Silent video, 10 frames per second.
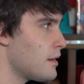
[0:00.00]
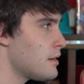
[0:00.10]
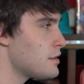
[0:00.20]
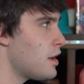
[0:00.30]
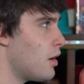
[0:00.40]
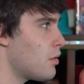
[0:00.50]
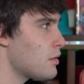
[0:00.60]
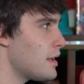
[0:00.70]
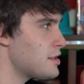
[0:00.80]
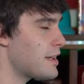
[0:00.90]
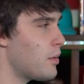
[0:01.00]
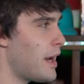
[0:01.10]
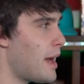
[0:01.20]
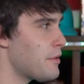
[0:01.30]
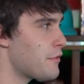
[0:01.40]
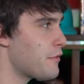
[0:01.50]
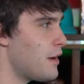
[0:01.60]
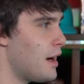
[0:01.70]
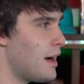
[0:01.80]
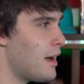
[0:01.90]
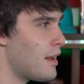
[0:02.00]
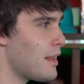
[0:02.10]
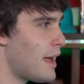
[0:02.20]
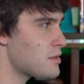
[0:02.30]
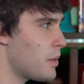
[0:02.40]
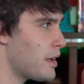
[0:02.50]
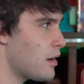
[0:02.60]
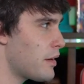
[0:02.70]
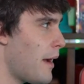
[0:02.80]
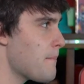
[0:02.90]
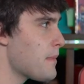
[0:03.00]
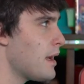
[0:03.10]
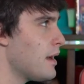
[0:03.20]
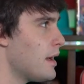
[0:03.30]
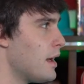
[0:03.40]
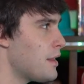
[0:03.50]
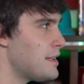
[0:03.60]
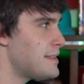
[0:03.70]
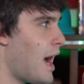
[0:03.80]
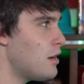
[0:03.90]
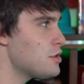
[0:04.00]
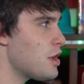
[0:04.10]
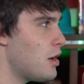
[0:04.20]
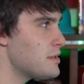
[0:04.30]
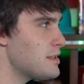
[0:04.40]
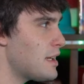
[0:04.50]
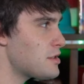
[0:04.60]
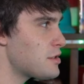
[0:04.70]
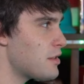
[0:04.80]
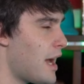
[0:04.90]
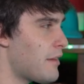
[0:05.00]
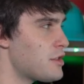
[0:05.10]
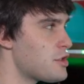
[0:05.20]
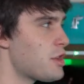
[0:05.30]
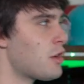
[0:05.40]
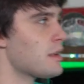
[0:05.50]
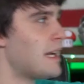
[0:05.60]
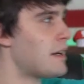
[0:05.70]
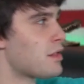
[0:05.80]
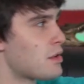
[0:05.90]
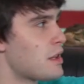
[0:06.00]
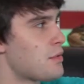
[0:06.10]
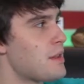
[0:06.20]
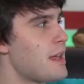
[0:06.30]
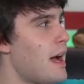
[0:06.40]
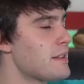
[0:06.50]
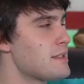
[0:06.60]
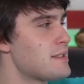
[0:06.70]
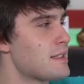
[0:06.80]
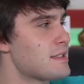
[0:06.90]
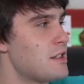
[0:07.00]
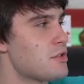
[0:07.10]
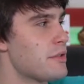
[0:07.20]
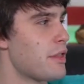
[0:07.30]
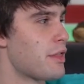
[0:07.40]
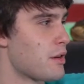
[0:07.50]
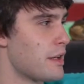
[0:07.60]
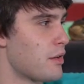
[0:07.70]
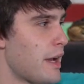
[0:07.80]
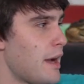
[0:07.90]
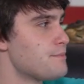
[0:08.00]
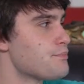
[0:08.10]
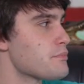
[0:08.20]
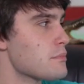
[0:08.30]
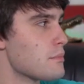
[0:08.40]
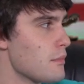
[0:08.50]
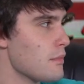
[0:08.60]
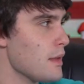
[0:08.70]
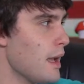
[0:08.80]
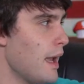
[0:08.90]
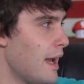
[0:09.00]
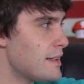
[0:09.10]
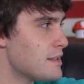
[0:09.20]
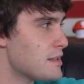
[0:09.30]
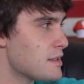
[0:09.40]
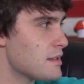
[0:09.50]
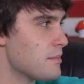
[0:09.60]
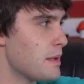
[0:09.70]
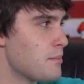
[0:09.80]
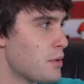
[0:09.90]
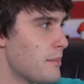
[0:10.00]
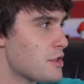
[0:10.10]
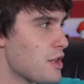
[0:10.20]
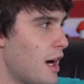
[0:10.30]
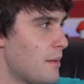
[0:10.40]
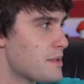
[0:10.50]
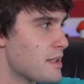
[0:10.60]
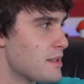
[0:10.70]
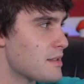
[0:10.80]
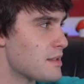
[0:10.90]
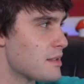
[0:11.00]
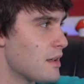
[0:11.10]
So let's look at what happened last week, okay? The Dow Jones Industrial Average is currently at 33,630, okay? And it's been pretty much up since